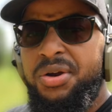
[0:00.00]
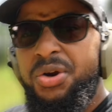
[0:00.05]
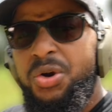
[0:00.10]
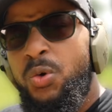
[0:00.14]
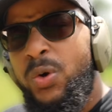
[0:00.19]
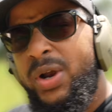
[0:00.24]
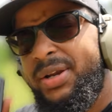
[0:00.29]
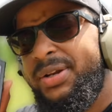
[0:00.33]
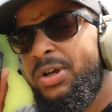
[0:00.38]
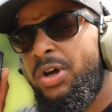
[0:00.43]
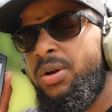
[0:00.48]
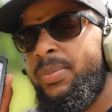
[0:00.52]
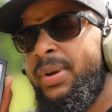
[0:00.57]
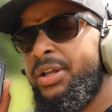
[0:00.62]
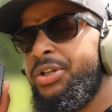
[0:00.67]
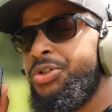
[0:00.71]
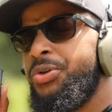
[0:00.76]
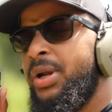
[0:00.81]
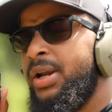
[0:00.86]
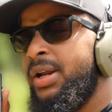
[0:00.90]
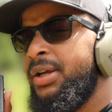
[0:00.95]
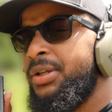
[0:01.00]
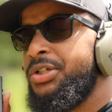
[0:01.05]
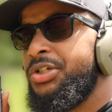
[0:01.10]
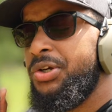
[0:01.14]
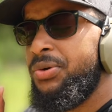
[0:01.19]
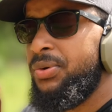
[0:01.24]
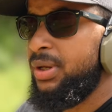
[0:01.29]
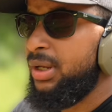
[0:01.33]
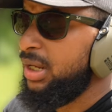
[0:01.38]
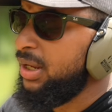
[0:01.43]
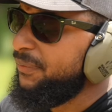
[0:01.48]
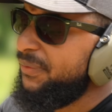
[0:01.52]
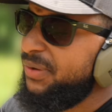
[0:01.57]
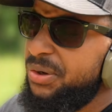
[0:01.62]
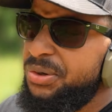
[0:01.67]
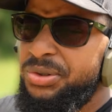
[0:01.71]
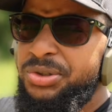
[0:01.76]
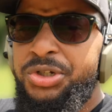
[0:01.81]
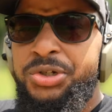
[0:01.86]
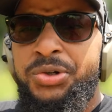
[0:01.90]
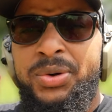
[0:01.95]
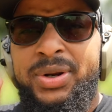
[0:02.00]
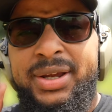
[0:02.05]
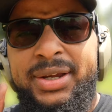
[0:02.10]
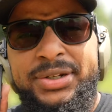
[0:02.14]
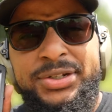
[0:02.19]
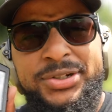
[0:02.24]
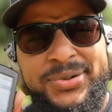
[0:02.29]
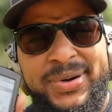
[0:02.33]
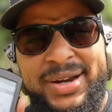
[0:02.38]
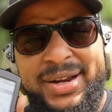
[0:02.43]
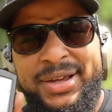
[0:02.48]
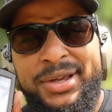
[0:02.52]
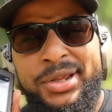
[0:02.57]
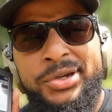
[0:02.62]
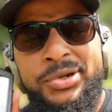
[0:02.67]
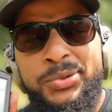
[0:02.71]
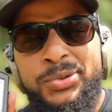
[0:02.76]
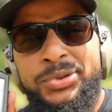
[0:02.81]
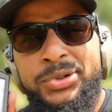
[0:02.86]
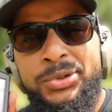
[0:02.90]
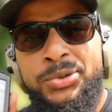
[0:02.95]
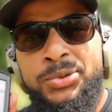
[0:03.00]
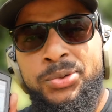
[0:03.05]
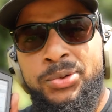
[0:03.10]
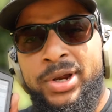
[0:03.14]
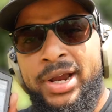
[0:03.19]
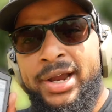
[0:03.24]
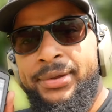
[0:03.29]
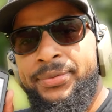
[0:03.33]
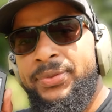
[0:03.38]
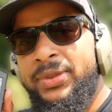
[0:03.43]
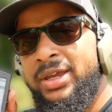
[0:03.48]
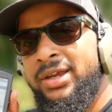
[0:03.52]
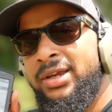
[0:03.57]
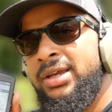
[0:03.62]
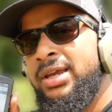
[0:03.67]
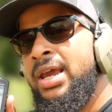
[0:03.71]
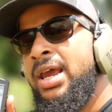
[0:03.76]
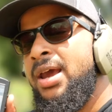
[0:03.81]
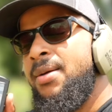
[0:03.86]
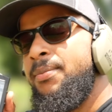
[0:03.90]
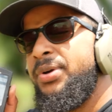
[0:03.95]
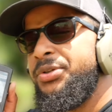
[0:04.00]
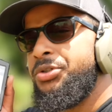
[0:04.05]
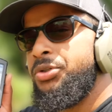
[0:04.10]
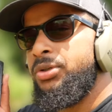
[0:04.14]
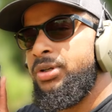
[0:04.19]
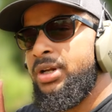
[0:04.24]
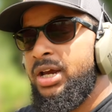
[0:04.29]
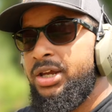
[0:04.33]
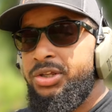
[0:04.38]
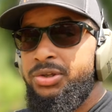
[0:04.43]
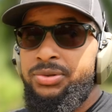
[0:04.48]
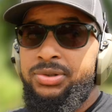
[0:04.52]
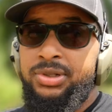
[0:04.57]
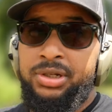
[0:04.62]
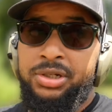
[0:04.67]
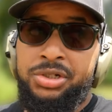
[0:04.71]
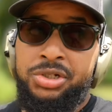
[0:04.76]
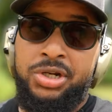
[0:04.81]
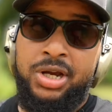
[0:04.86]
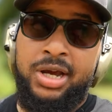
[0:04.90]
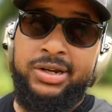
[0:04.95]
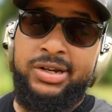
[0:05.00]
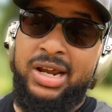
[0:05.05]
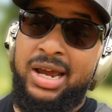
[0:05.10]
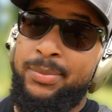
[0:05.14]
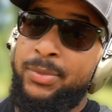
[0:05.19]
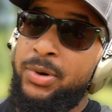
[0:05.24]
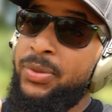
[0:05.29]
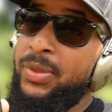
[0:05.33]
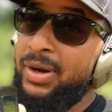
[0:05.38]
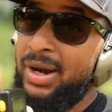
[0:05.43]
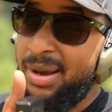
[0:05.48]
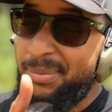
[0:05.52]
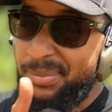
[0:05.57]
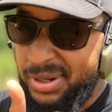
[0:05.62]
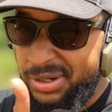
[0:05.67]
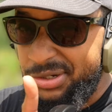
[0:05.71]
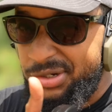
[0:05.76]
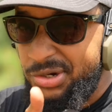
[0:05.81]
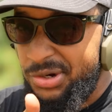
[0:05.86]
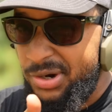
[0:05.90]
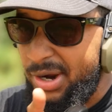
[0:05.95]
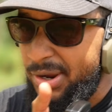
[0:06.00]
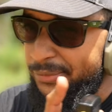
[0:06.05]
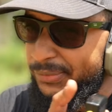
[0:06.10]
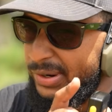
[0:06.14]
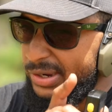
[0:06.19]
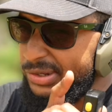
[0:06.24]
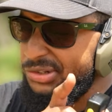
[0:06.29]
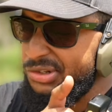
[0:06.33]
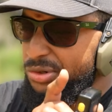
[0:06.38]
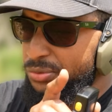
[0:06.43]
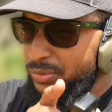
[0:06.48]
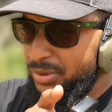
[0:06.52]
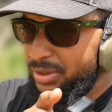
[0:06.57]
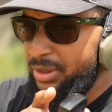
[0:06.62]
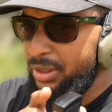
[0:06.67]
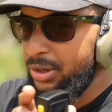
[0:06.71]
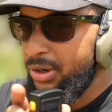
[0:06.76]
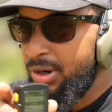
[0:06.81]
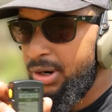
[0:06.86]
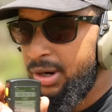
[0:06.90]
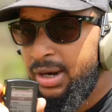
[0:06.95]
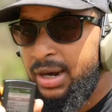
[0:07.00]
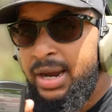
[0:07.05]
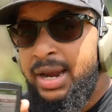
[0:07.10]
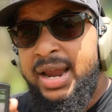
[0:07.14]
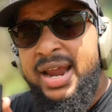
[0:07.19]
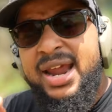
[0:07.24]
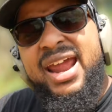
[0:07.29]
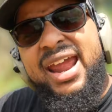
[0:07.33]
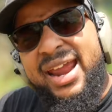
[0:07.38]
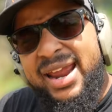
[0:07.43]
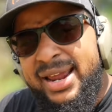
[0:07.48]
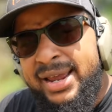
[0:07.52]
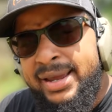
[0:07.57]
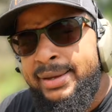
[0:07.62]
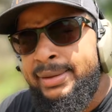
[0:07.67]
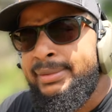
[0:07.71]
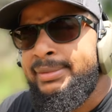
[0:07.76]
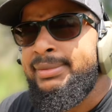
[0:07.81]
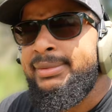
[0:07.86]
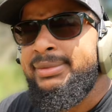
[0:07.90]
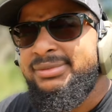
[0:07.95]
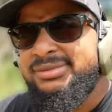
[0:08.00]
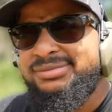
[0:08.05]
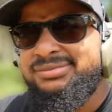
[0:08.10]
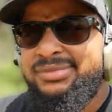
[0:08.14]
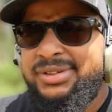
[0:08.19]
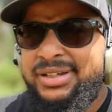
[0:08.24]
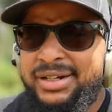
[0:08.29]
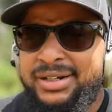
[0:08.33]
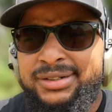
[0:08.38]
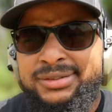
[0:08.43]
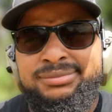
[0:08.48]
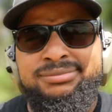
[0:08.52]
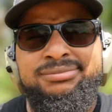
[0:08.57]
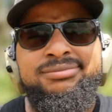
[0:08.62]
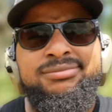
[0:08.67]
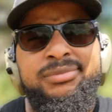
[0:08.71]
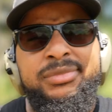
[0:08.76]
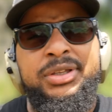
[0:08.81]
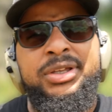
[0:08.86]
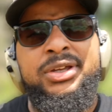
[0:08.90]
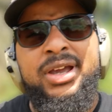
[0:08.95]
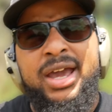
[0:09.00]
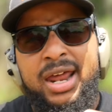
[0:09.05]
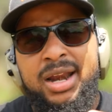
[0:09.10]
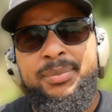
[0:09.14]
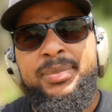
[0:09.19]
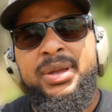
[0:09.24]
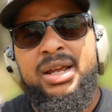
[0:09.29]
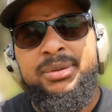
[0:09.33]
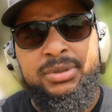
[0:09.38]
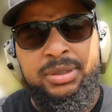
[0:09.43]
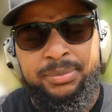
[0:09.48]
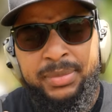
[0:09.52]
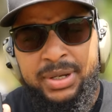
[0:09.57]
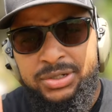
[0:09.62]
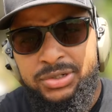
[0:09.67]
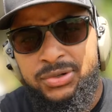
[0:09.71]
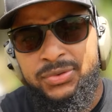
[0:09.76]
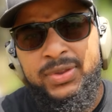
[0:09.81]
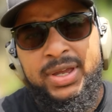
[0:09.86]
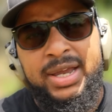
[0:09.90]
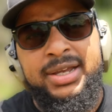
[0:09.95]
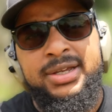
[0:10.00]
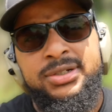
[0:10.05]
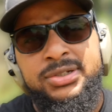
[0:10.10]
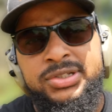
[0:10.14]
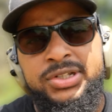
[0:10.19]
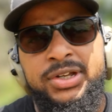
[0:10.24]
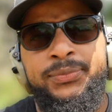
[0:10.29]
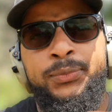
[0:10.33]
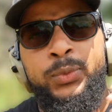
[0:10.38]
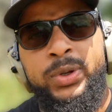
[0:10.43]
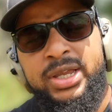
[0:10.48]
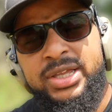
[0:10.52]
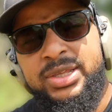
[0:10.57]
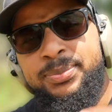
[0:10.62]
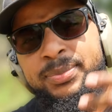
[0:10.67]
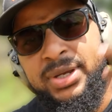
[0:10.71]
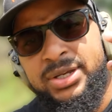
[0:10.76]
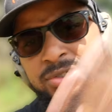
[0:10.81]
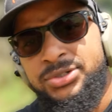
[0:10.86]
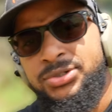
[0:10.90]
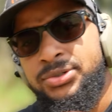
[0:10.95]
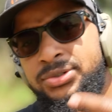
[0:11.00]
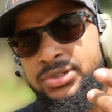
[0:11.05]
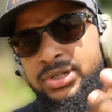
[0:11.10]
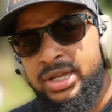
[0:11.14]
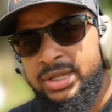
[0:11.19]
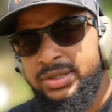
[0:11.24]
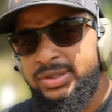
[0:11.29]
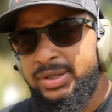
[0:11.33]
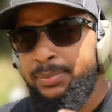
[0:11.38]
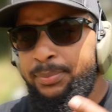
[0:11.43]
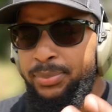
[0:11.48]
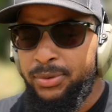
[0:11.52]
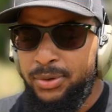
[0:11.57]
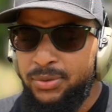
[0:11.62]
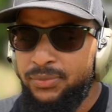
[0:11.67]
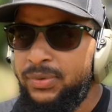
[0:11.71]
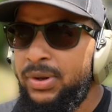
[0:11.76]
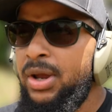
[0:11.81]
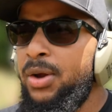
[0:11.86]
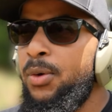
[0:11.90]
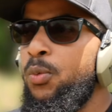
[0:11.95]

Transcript: Quick note about training and shooting. If you're shooting and training and doing the cool guy thing, but you're not using a shot timer, then I'm not sure how fast you really are. And, you know, you got to be able to measure that kind of stuff. What gets measured gets improved.